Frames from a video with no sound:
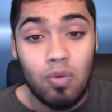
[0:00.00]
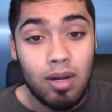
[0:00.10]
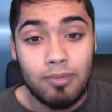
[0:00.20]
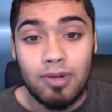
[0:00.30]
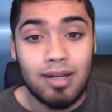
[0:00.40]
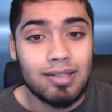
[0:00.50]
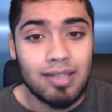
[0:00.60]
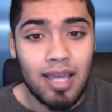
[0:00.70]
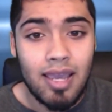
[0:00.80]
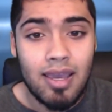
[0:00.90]
what I'm trying to
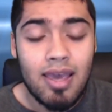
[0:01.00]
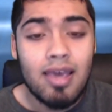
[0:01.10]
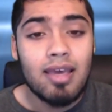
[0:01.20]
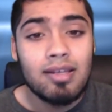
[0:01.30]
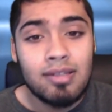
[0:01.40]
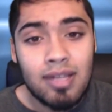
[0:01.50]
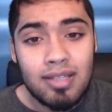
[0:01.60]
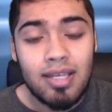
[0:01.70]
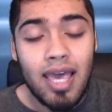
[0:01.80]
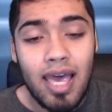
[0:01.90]
say is
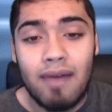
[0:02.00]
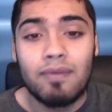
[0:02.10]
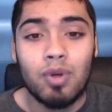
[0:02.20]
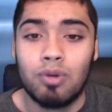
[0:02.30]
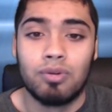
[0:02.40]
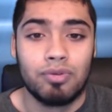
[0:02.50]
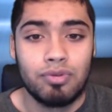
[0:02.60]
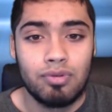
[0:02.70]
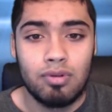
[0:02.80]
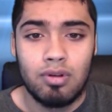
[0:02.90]
just have
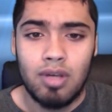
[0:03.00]
goals.